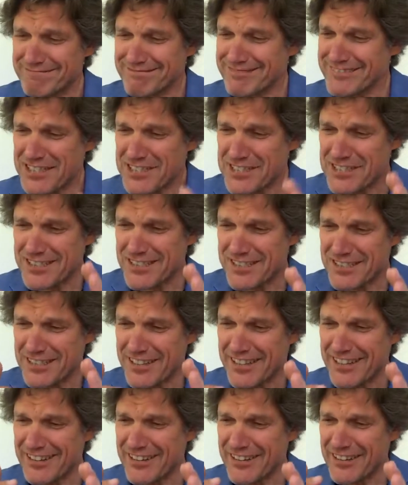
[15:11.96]
this
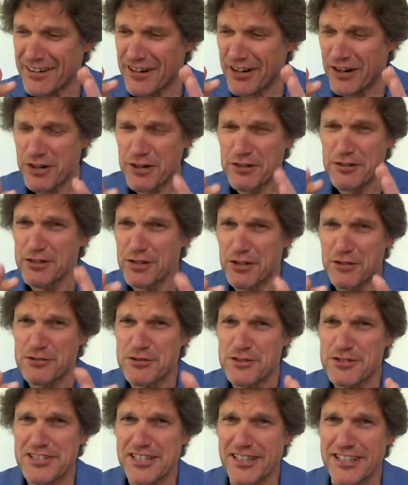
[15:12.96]

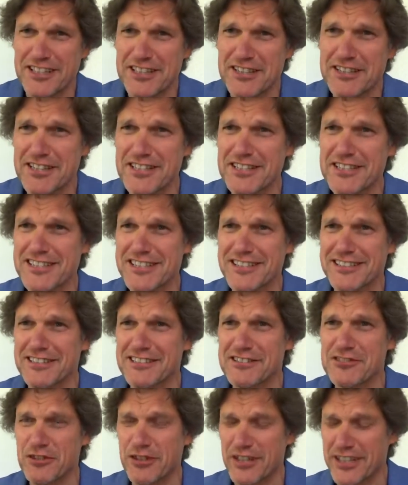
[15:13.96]
hard-nosed scientist
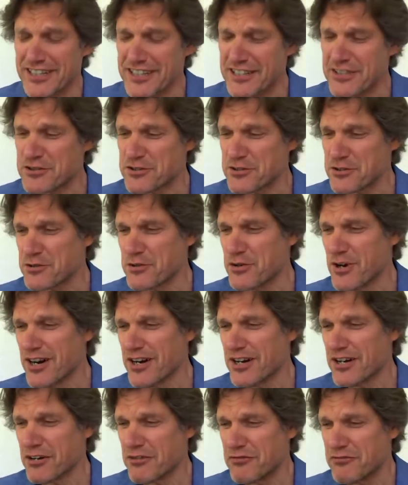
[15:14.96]
and trying
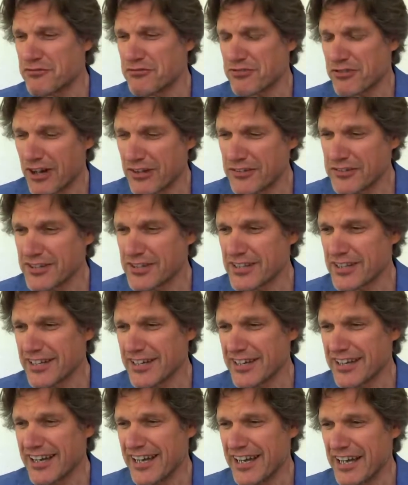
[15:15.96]
to confront
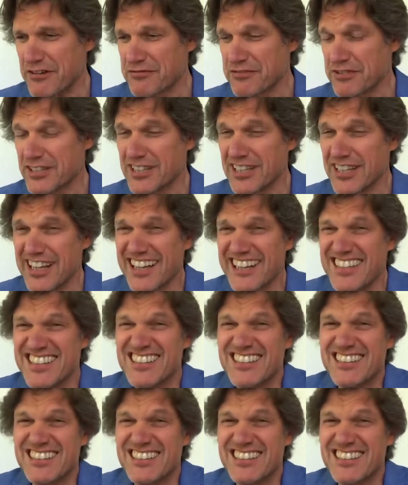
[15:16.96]
everything I